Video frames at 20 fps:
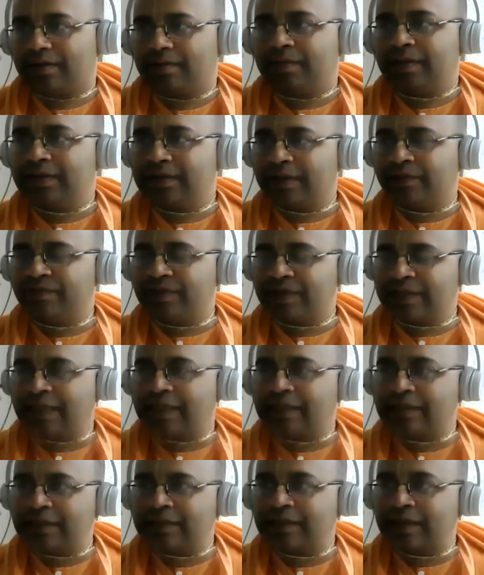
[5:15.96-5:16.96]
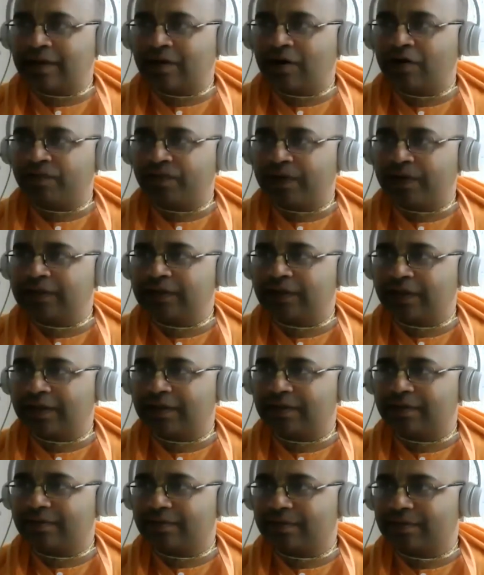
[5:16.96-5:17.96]
means if the senses are not
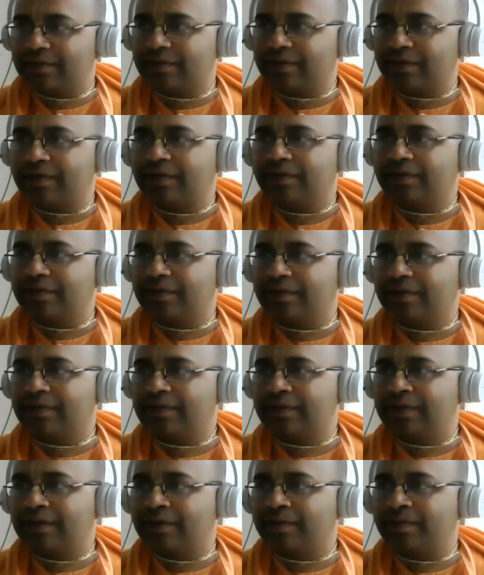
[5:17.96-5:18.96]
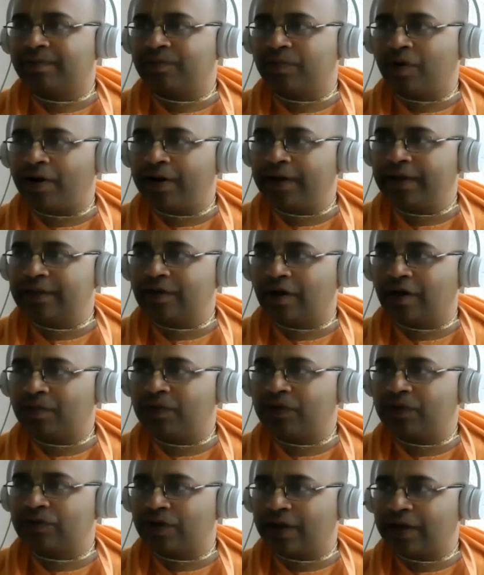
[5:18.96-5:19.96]
functioning, you know, the body is
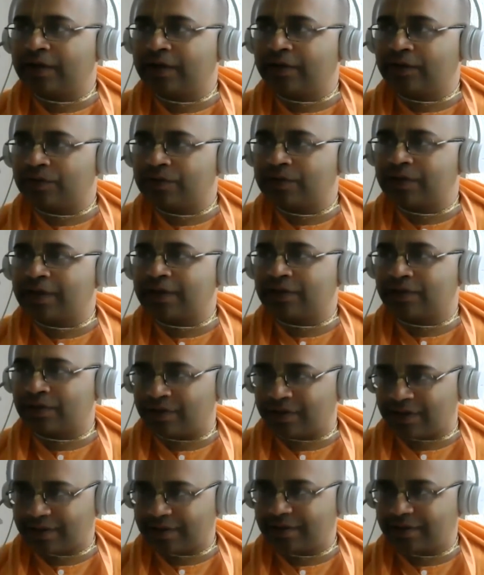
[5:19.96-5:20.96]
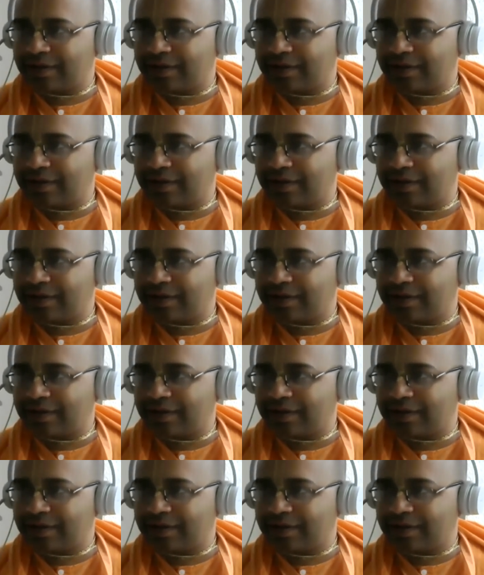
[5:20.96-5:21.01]
almost like a useless only.